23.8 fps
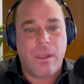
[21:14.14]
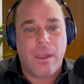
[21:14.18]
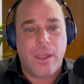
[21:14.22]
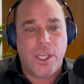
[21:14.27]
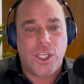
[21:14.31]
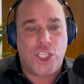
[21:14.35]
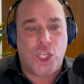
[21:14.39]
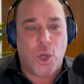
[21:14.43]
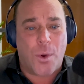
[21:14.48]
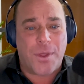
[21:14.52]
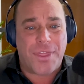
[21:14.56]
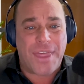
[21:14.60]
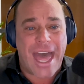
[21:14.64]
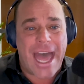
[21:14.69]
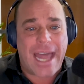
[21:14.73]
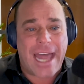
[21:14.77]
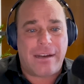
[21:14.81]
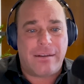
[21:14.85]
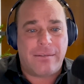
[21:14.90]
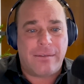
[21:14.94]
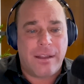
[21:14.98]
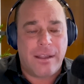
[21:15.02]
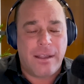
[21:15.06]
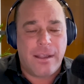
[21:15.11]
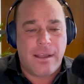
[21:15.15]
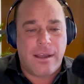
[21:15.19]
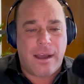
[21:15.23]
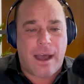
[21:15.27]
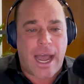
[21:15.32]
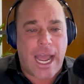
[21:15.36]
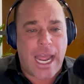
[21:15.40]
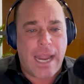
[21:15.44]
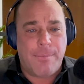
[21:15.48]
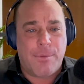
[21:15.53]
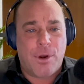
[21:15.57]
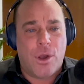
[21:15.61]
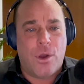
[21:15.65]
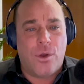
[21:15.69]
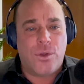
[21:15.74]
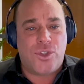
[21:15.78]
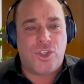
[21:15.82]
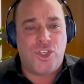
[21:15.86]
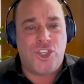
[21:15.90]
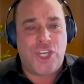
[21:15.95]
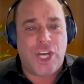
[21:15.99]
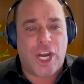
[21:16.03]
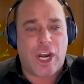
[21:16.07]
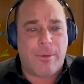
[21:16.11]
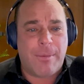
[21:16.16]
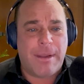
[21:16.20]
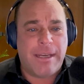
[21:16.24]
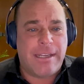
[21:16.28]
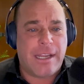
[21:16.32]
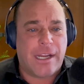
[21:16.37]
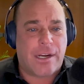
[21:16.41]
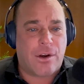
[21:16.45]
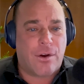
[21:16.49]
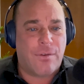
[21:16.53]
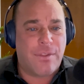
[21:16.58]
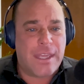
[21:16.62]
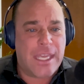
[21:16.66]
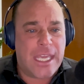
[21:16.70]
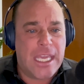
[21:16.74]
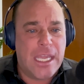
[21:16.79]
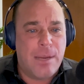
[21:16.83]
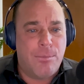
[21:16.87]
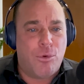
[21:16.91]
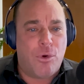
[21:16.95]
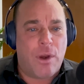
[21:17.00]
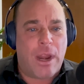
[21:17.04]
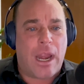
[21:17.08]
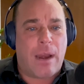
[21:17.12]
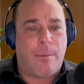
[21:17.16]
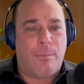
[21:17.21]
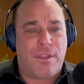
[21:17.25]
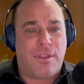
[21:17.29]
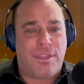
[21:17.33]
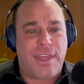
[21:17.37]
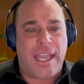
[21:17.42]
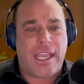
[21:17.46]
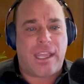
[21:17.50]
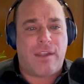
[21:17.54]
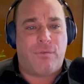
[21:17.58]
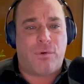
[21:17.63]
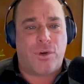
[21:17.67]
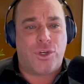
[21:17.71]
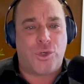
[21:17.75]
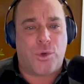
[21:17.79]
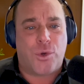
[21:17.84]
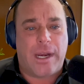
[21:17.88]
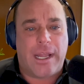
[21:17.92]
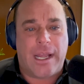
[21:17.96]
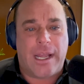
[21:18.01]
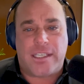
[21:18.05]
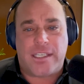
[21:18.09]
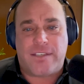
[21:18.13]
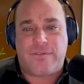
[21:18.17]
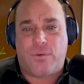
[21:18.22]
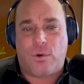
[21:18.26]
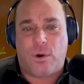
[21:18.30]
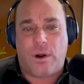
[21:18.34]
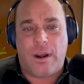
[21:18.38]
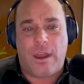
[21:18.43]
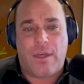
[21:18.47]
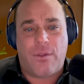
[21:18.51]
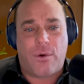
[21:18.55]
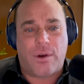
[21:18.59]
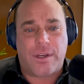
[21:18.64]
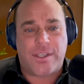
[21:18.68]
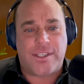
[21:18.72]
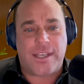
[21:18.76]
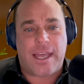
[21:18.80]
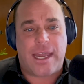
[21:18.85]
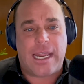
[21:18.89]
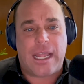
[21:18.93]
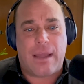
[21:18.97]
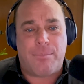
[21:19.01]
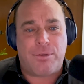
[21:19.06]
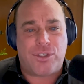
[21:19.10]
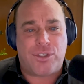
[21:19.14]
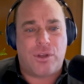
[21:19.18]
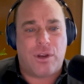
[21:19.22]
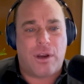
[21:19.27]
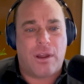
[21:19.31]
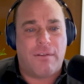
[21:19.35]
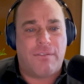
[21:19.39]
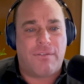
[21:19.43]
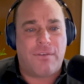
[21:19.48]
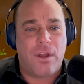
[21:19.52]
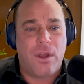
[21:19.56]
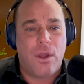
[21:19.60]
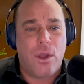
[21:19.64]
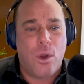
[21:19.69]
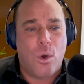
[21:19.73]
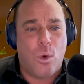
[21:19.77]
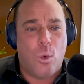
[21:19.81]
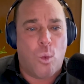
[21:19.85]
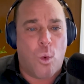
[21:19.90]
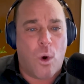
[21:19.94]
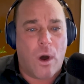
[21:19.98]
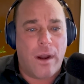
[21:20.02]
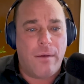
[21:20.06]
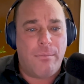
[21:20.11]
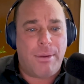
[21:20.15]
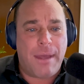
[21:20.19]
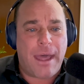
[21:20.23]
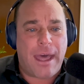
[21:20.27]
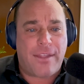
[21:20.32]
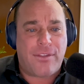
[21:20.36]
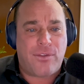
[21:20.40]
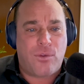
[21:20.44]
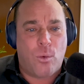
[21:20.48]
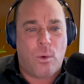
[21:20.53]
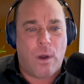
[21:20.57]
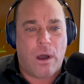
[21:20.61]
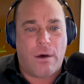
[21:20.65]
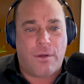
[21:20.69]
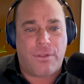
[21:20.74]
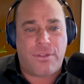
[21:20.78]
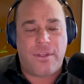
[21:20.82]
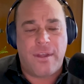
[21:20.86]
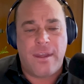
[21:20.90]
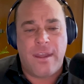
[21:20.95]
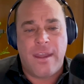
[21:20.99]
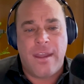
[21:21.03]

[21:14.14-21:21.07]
So with that, I am your host, Jeremy Gicker, the Hebrew Hammer. Thank you for joining us for another exciting episode of One Path to Wealth.